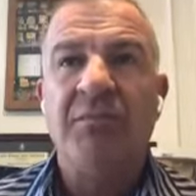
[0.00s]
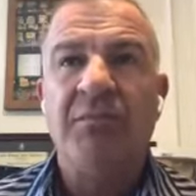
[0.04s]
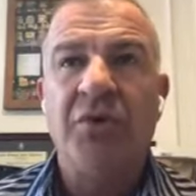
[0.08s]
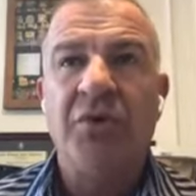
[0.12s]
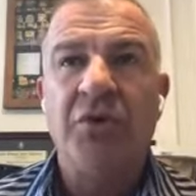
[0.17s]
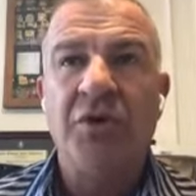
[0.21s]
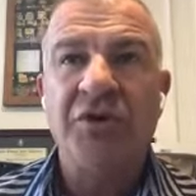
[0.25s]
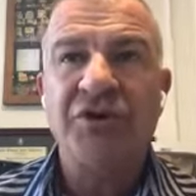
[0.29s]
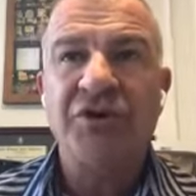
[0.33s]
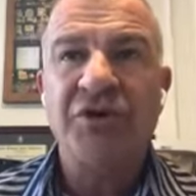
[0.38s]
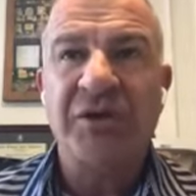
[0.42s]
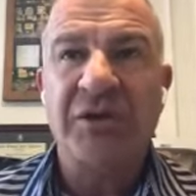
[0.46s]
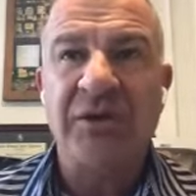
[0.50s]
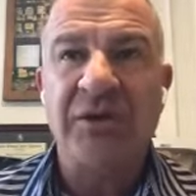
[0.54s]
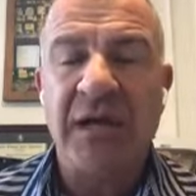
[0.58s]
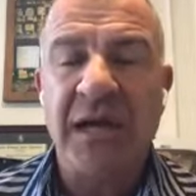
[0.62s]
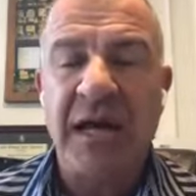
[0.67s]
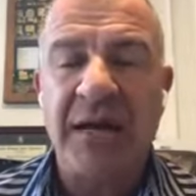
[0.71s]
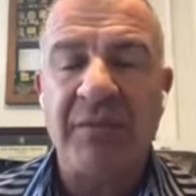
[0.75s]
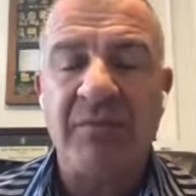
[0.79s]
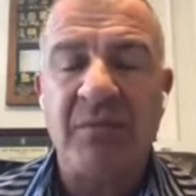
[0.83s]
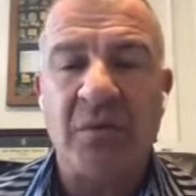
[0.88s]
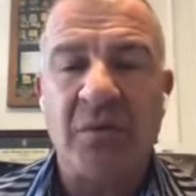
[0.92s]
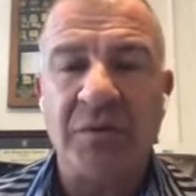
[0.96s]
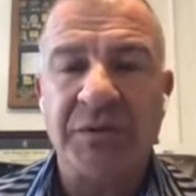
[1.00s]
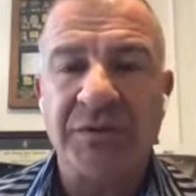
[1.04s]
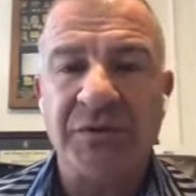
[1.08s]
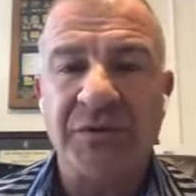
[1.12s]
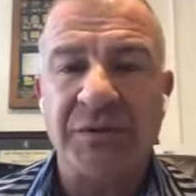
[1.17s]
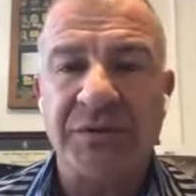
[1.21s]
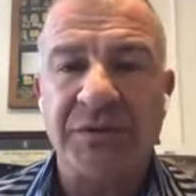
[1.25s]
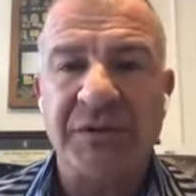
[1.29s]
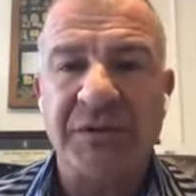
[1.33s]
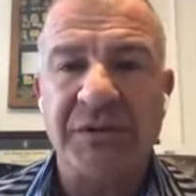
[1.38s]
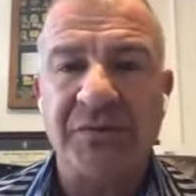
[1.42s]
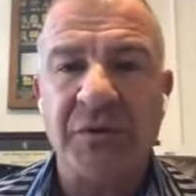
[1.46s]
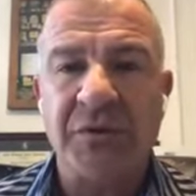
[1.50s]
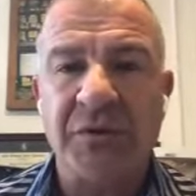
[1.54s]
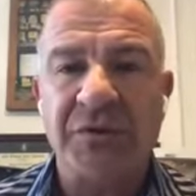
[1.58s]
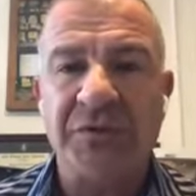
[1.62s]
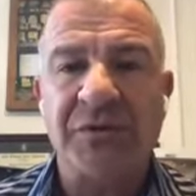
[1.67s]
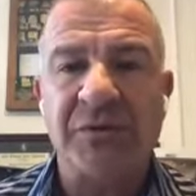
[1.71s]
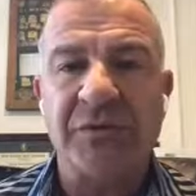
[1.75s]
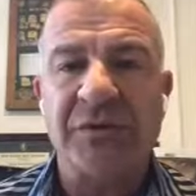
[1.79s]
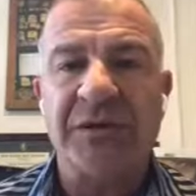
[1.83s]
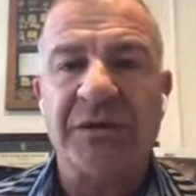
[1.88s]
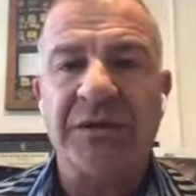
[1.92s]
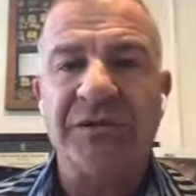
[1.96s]
push a lot more towards
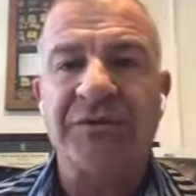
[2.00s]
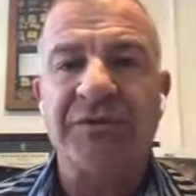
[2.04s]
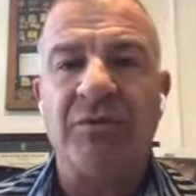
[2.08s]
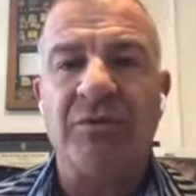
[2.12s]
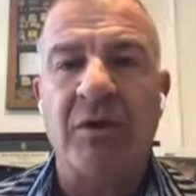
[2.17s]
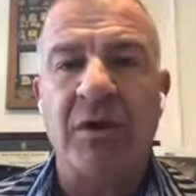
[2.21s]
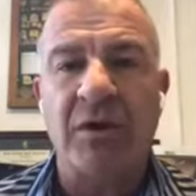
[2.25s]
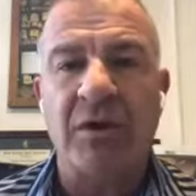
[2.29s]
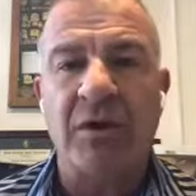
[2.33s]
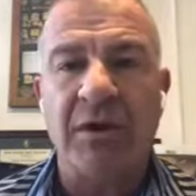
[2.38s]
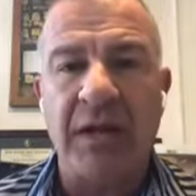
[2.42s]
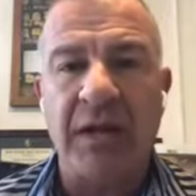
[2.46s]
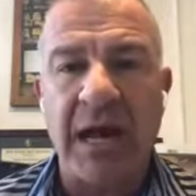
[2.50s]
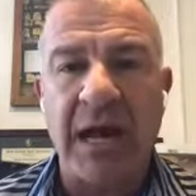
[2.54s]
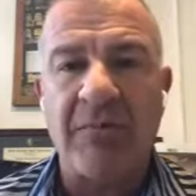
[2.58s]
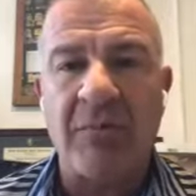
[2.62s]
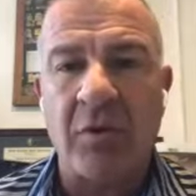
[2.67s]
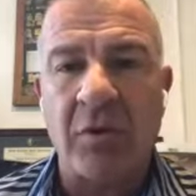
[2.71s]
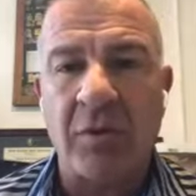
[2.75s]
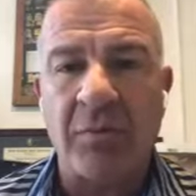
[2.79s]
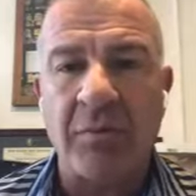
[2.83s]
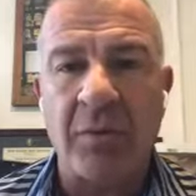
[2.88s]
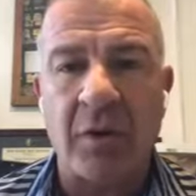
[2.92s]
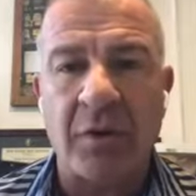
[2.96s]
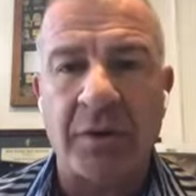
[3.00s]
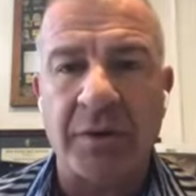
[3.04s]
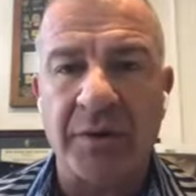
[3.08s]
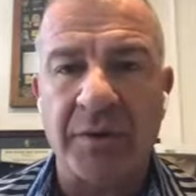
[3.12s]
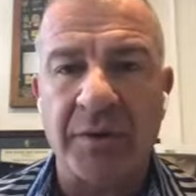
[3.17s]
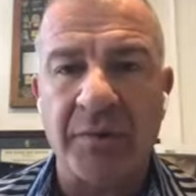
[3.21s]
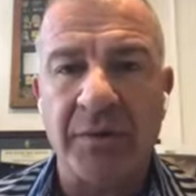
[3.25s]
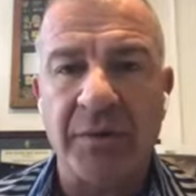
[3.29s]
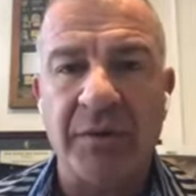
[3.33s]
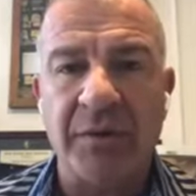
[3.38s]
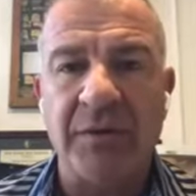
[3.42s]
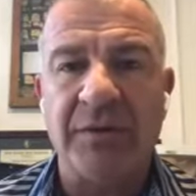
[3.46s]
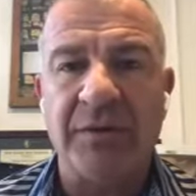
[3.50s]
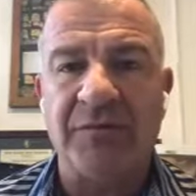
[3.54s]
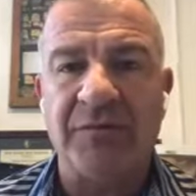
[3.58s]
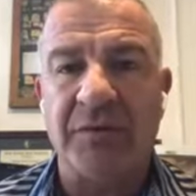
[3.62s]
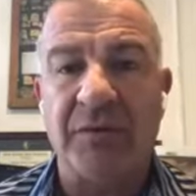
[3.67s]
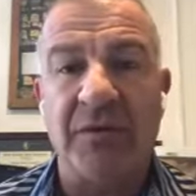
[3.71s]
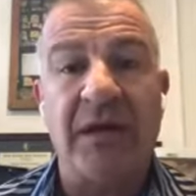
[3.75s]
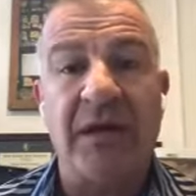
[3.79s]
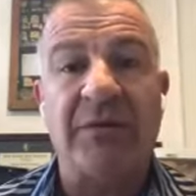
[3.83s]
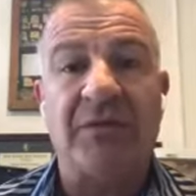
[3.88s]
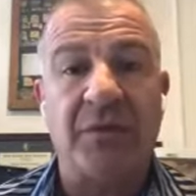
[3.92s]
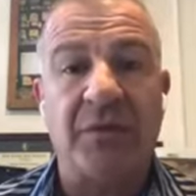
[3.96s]
commercial, because you are a lot more marketable if
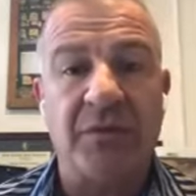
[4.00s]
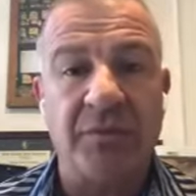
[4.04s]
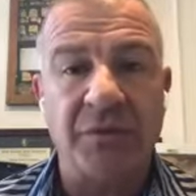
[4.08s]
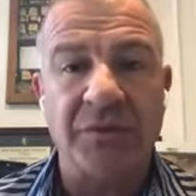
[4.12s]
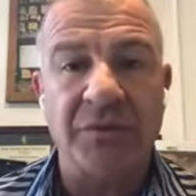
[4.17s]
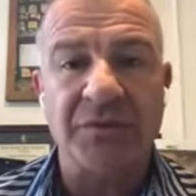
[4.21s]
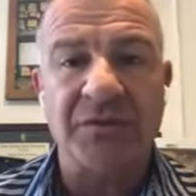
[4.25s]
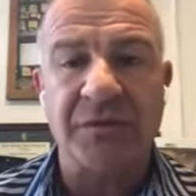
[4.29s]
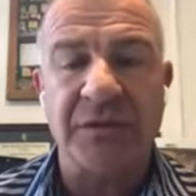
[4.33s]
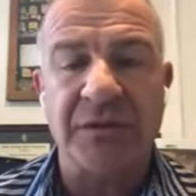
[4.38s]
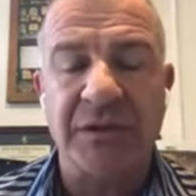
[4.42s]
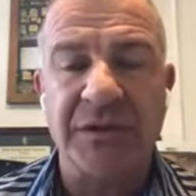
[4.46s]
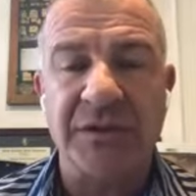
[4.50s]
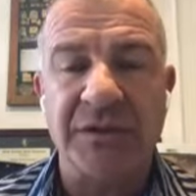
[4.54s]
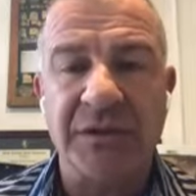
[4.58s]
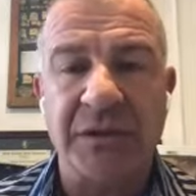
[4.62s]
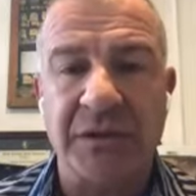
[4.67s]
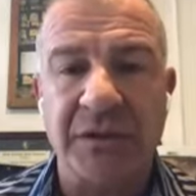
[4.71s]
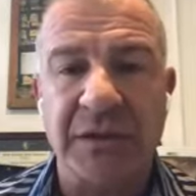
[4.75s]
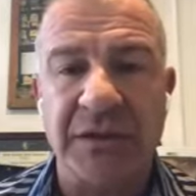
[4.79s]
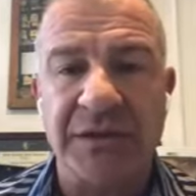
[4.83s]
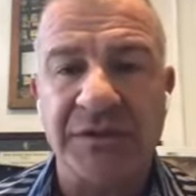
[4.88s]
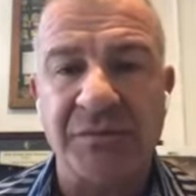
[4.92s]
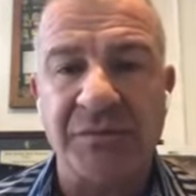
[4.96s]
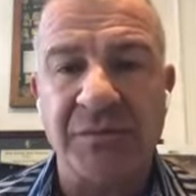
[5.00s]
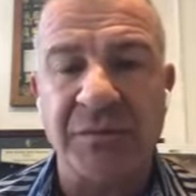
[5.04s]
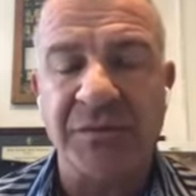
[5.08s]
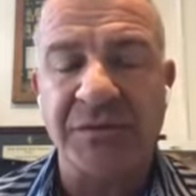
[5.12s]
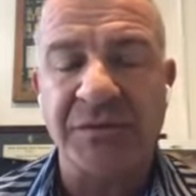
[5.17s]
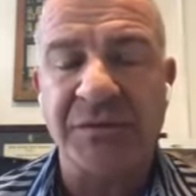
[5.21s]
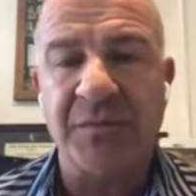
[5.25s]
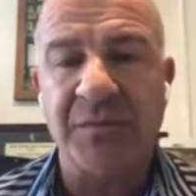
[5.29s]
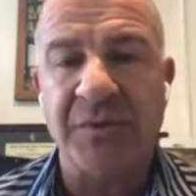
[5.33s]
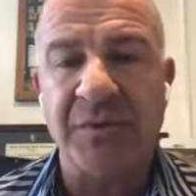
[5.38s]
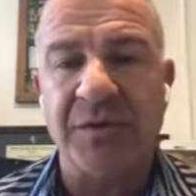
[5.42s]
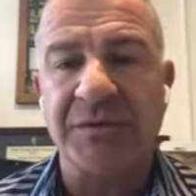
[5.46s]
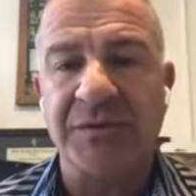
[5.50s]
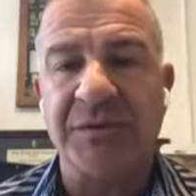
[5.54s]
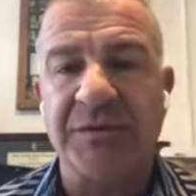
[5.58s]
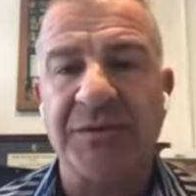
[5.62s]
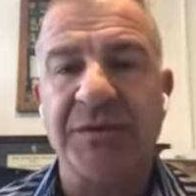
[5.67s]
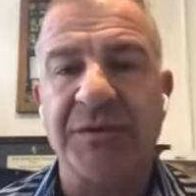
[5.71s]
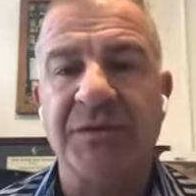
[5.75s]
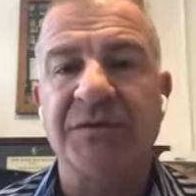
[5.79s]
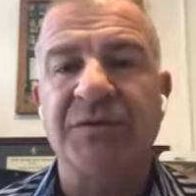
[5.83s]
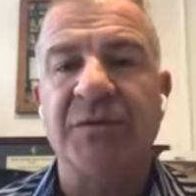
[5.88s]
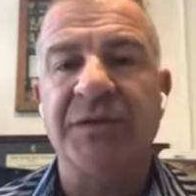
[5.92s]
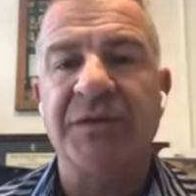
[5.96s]
you have commercial co- customers compared to
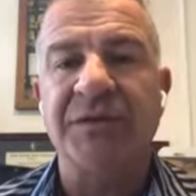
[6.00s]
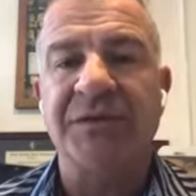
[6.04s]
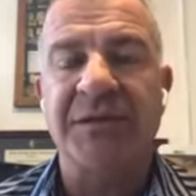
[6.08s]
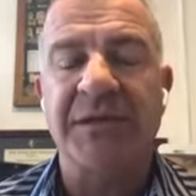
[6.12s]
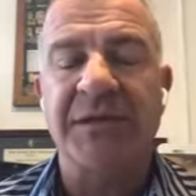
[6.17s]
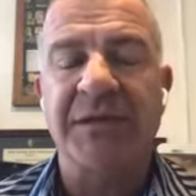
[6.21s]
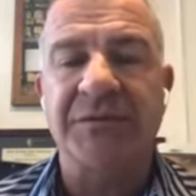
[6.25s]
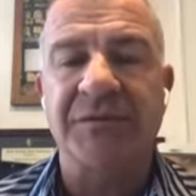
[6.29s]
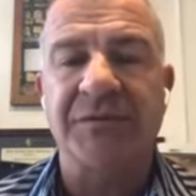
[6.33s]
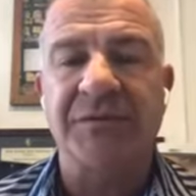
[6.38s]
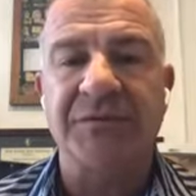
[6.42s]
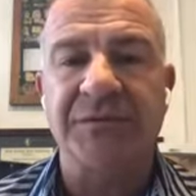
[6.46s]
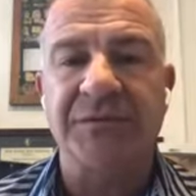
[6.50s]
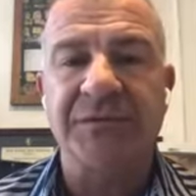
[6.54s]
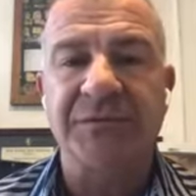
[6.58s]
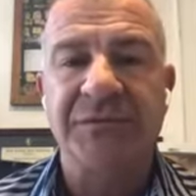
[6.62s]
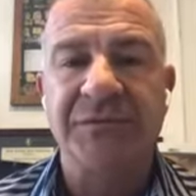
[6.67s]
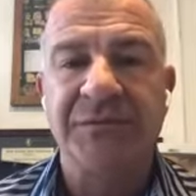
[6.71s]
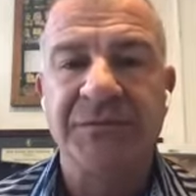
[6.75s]
those residentials.